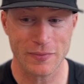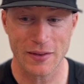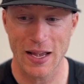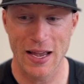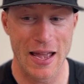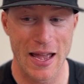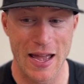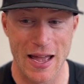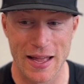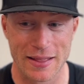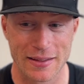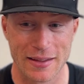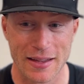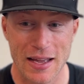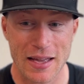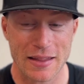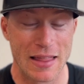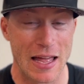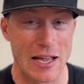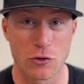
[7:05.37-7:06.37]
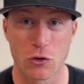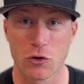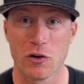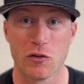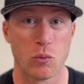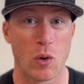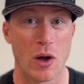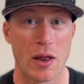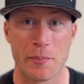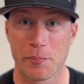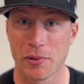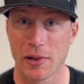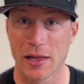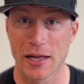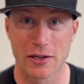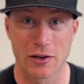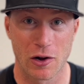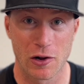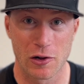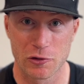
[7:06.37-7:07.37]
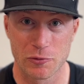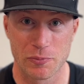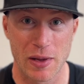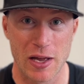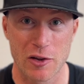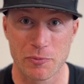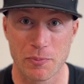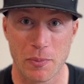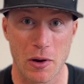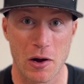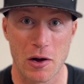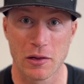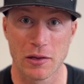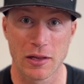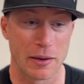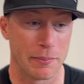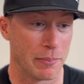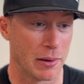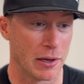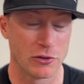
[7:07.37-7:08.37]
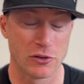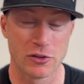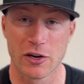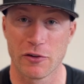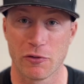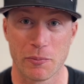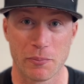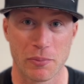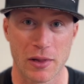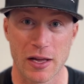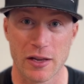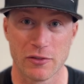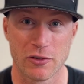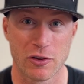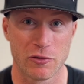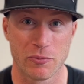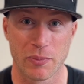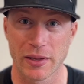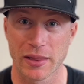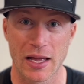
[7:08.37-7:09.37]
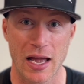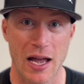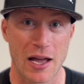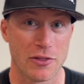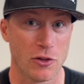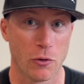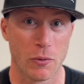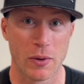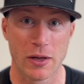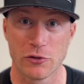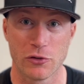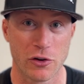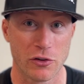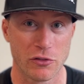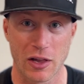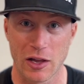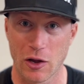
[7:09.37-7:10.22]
and they could have went and played college baseball at a bunch of different places, but they had no interest.